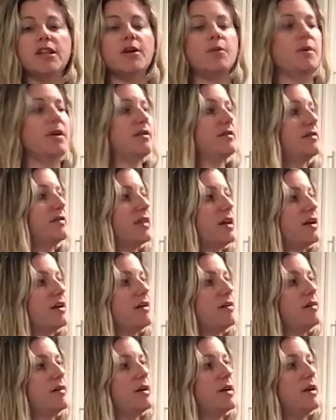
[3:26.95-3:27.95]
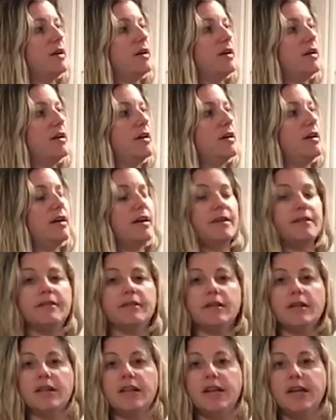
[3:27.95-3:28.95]
That way it's there,
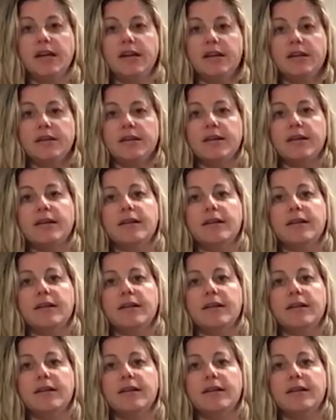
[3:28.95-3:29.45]
it's clean,